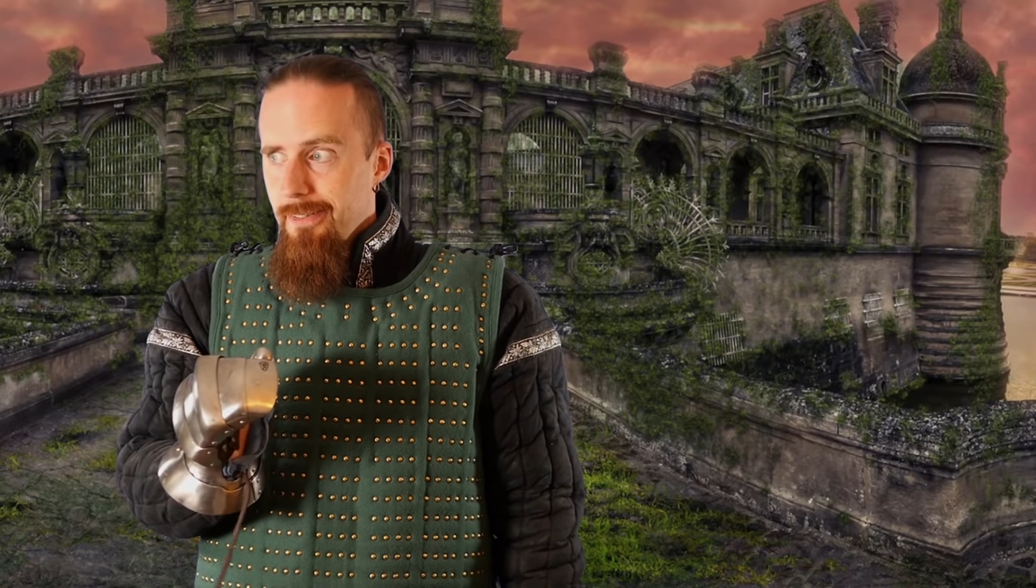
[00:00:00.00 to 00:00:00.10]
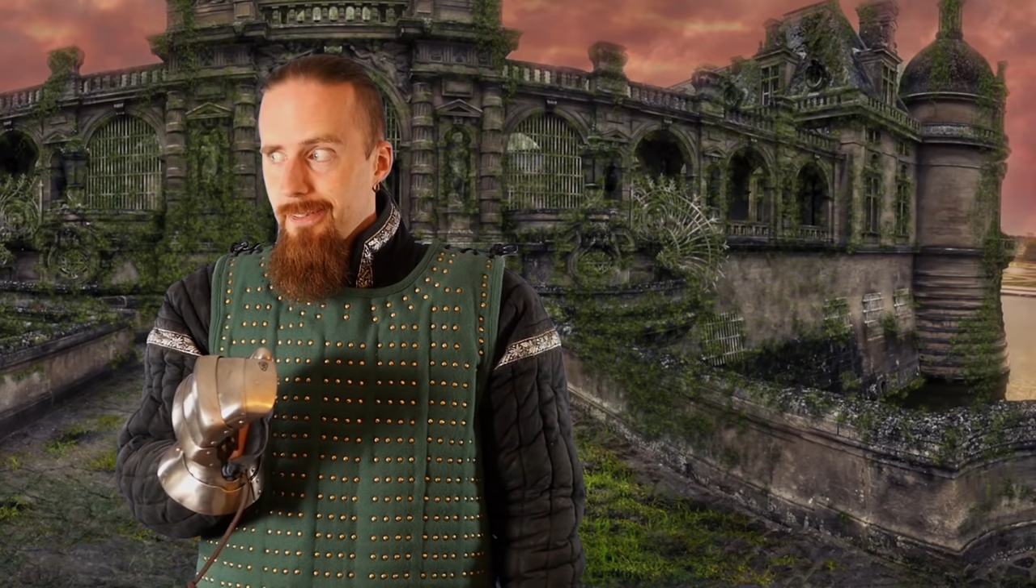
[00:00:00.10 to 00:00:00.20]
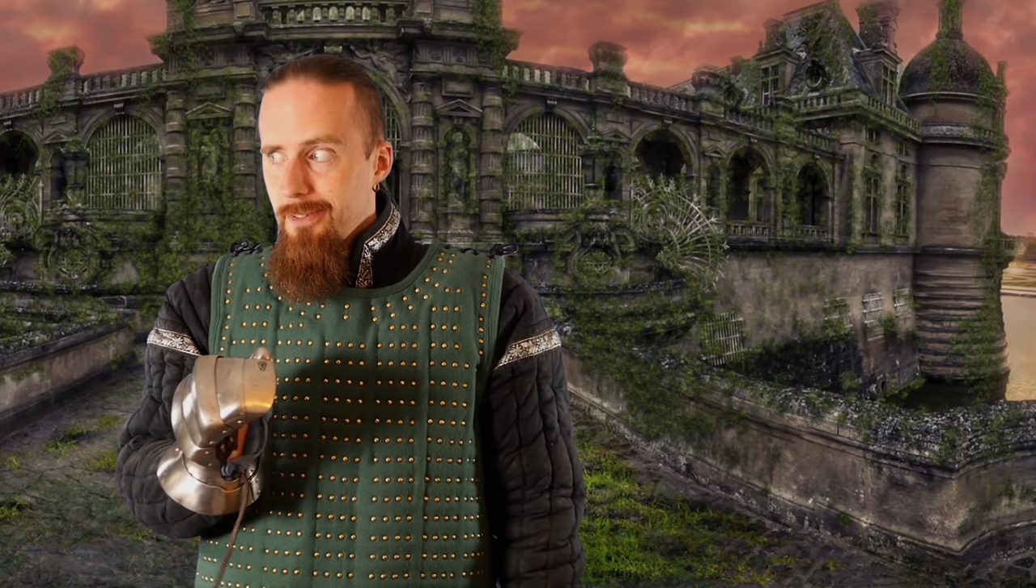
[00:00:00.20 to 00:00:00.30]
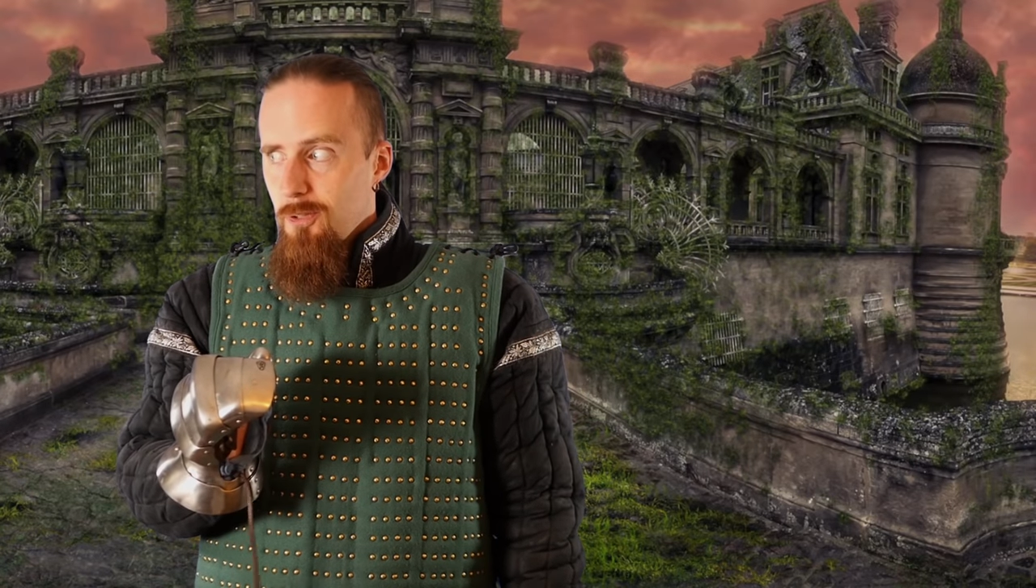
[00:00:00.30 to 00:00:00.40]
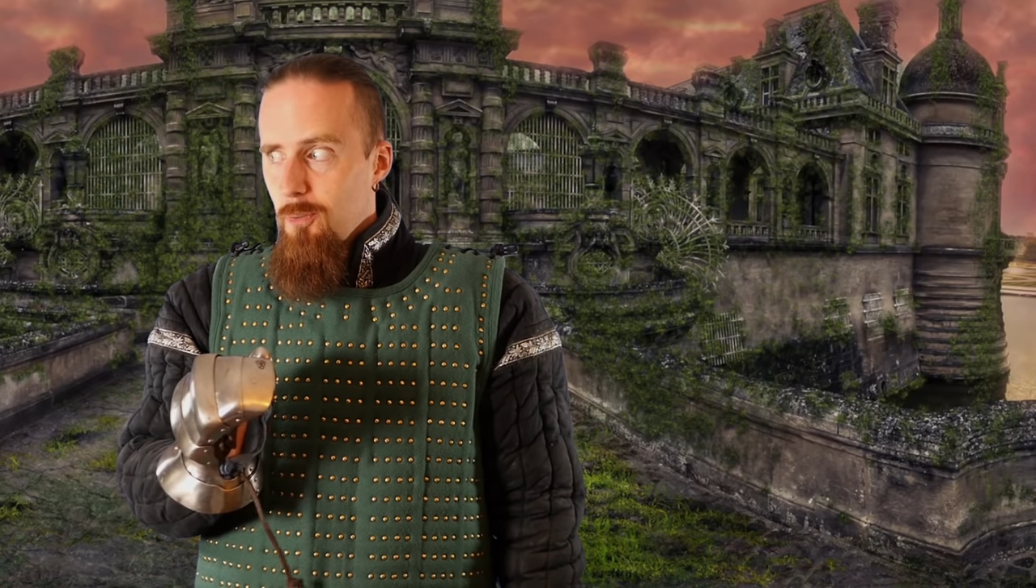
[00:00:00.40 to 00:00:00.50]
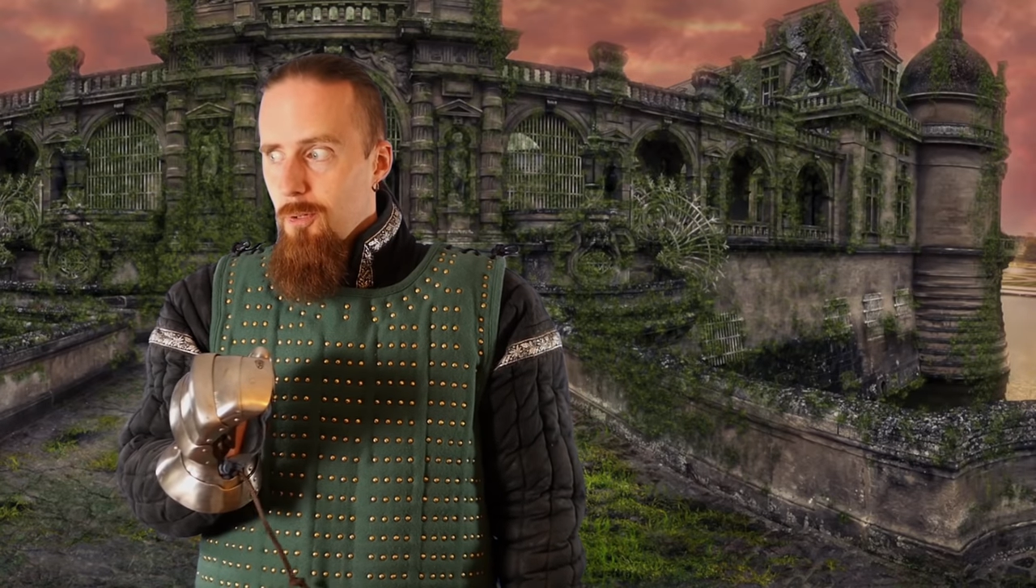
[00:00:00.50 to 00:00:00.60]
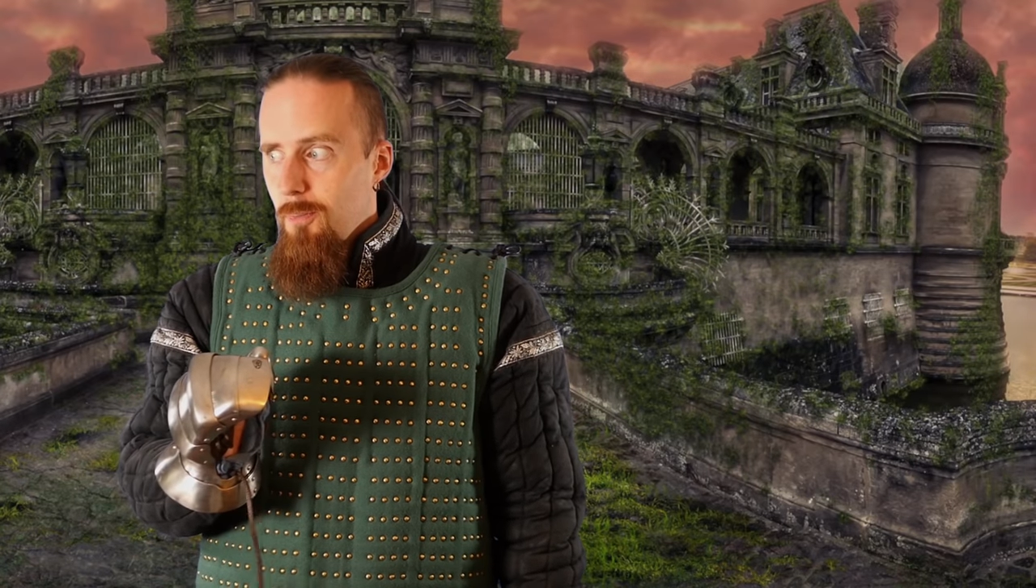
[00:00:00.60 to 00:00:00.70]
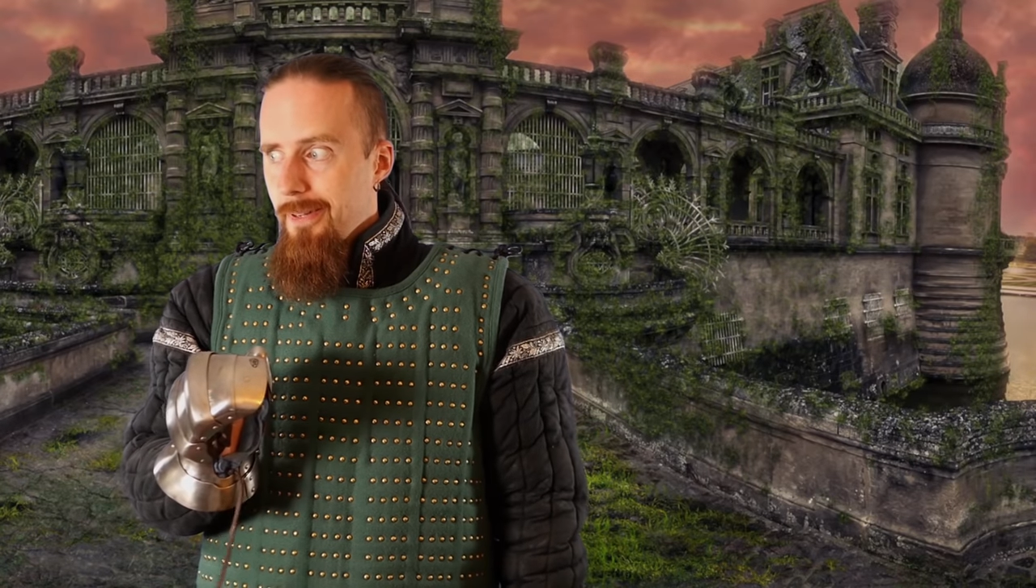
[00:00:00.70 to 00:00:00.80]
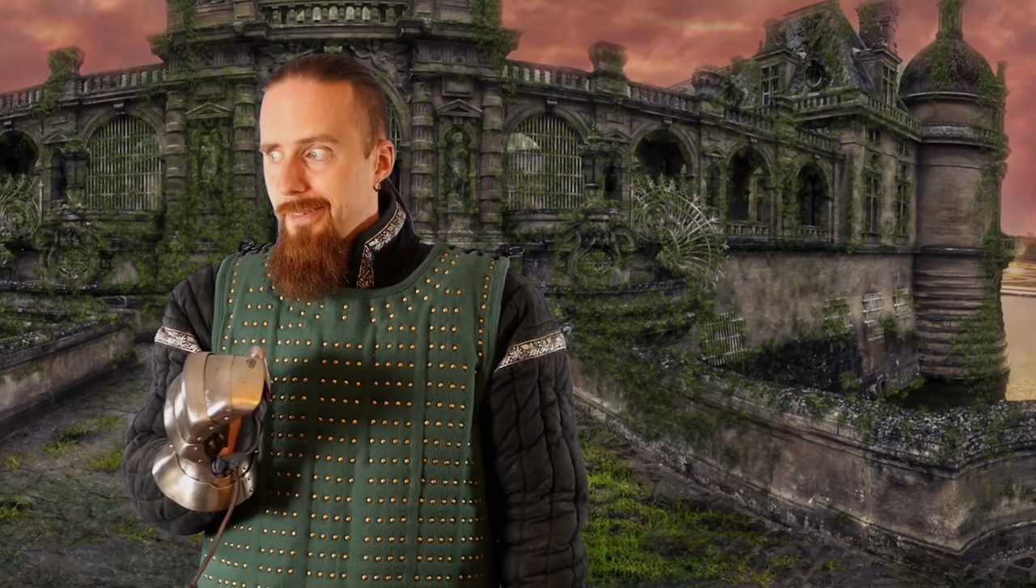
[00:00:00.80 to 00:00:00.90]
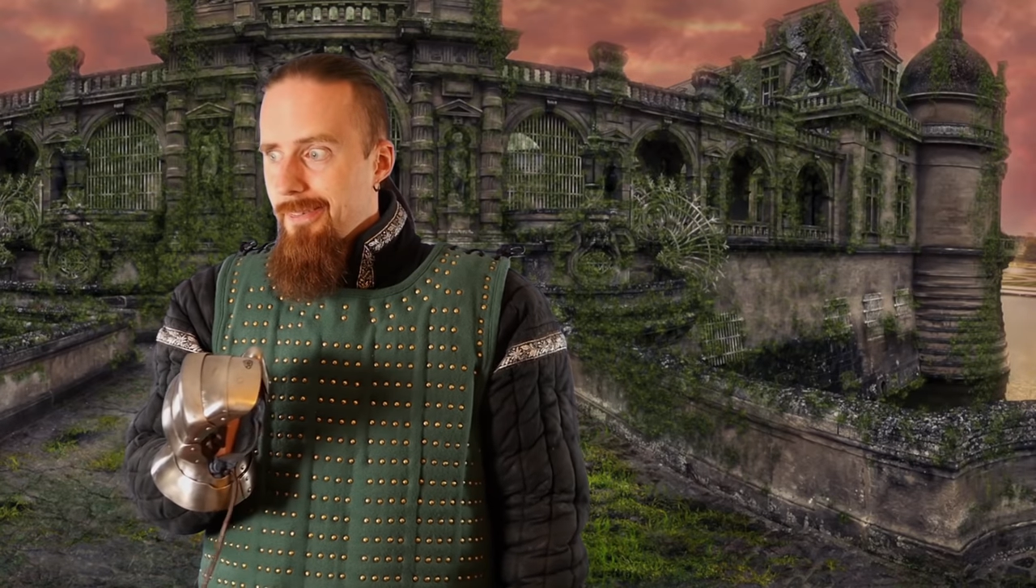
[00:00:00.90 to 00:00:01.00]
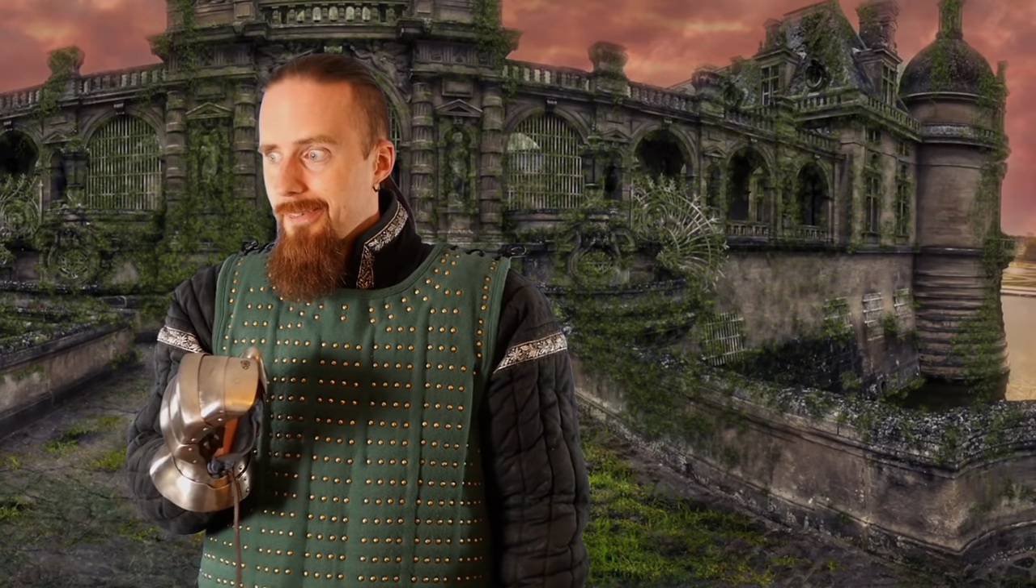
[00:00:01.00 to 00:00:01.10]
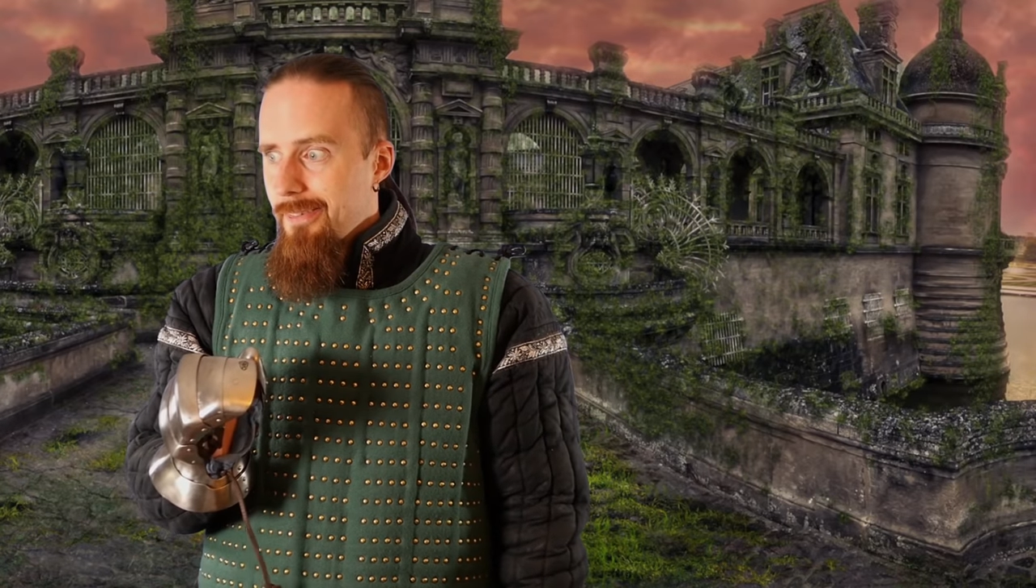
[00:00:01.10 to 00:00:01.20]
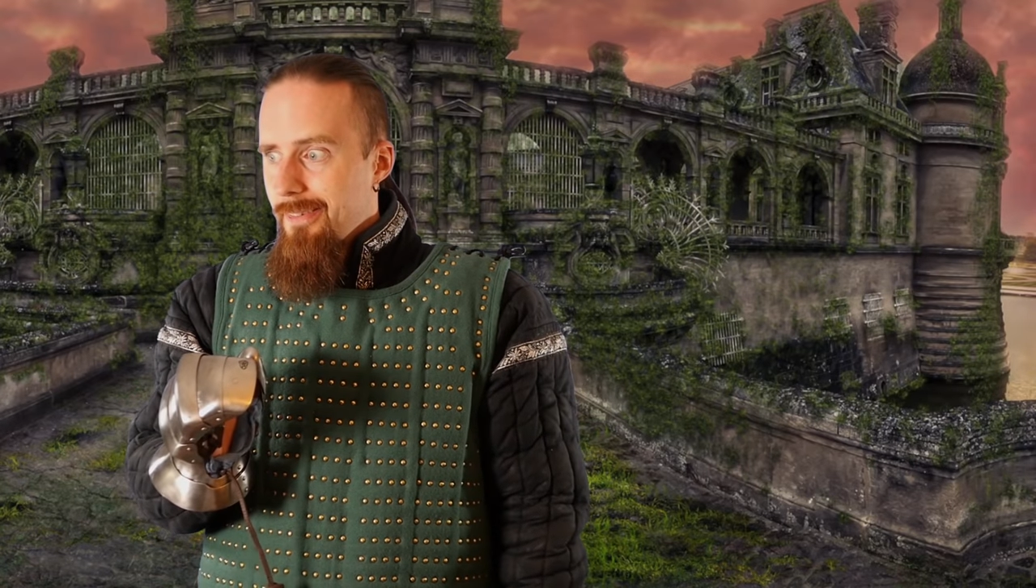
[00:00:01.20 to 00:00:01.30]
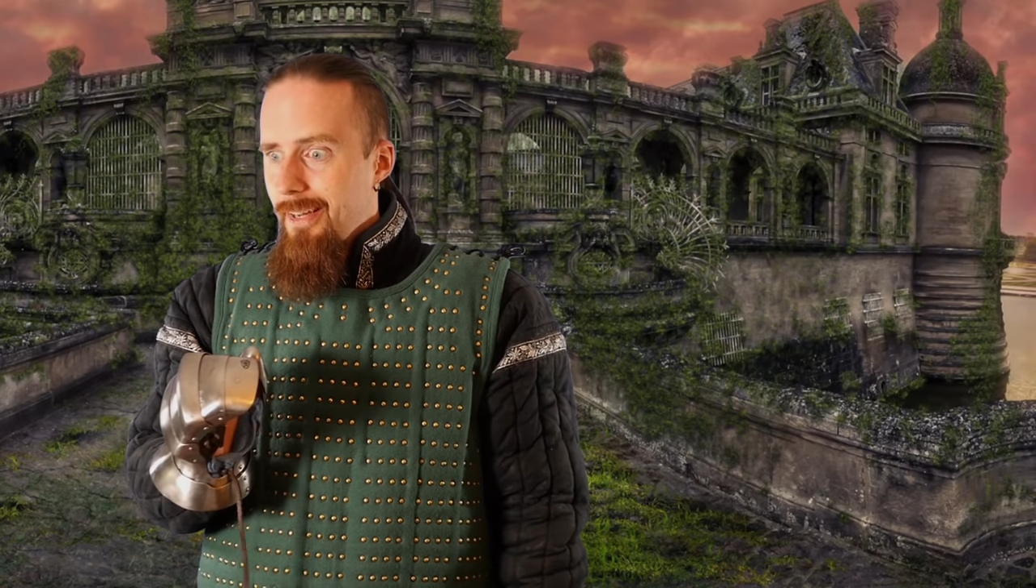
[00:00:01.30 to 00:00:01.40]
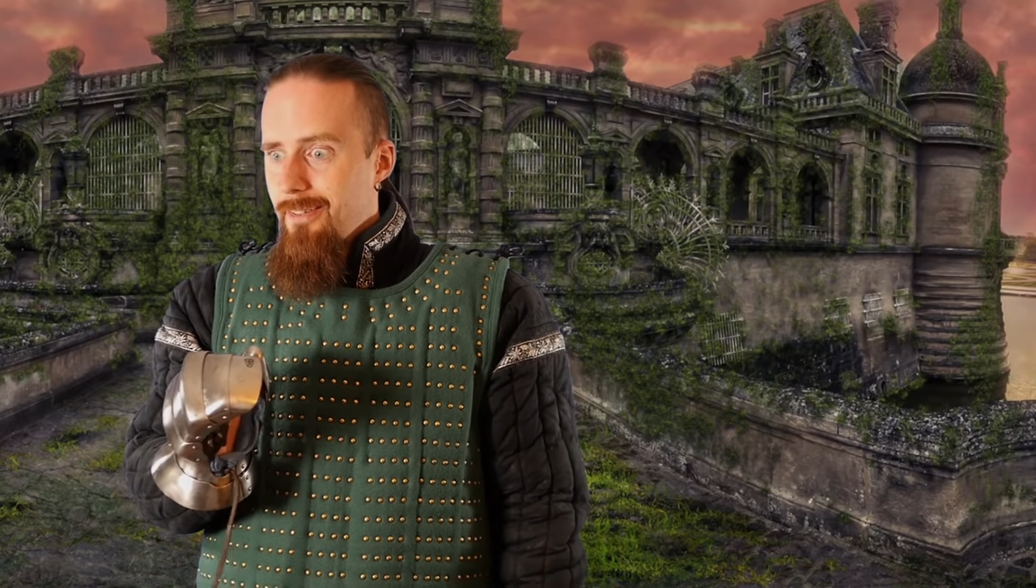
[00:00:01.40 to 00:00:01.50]
because you wouldn't
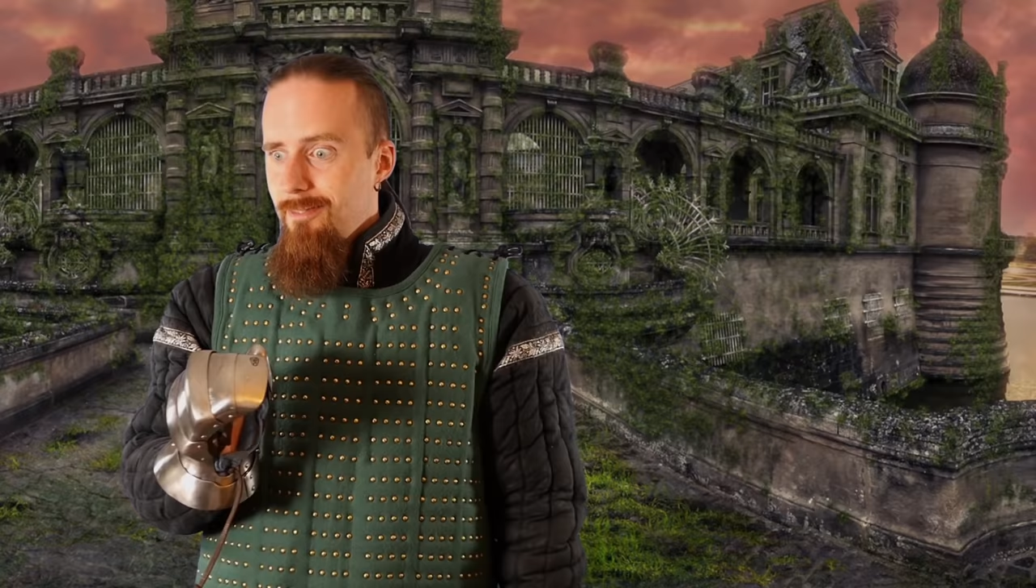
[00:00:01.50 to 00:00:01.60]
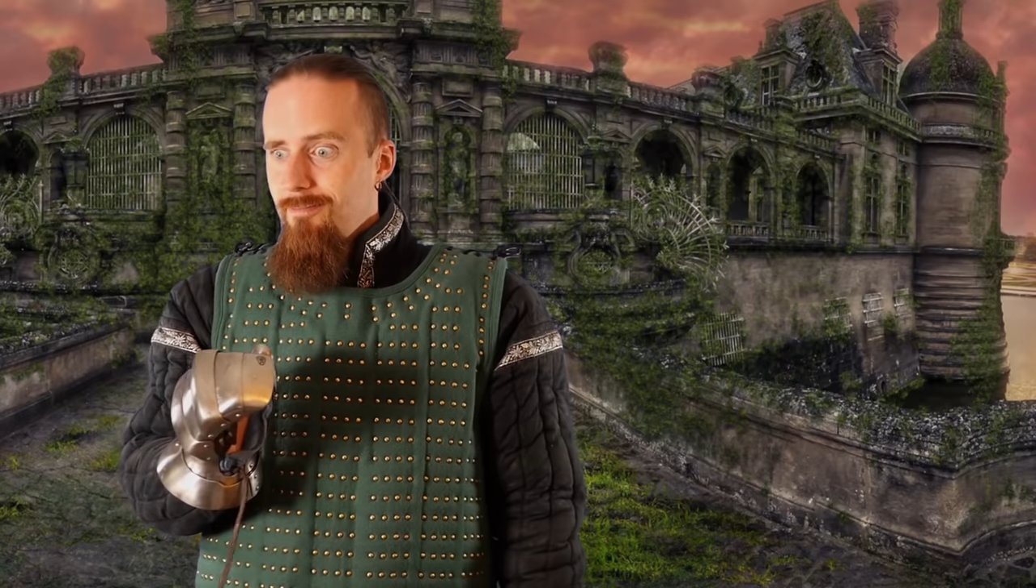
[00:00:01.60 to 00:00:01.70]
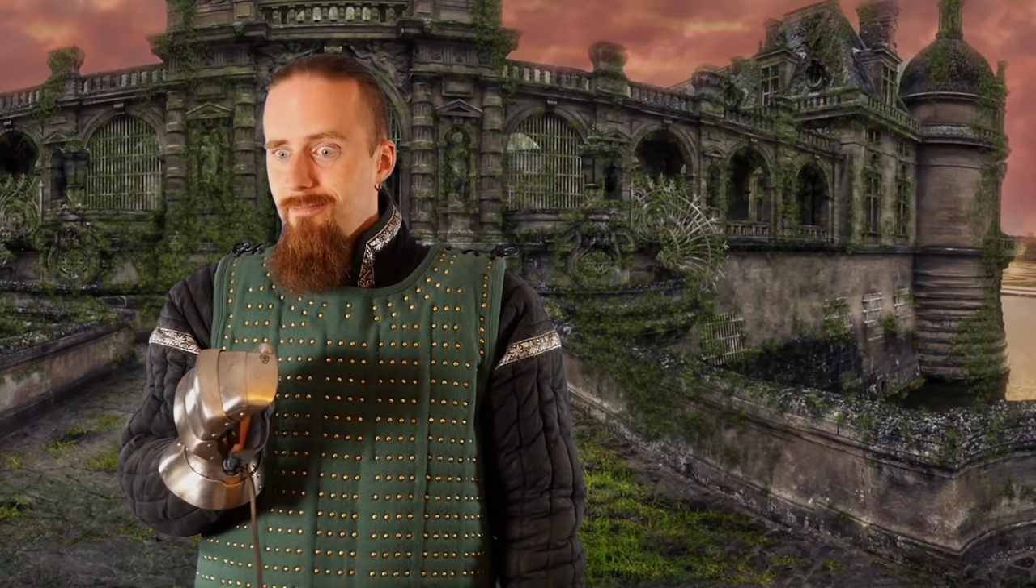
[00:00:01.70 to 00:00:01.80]
want that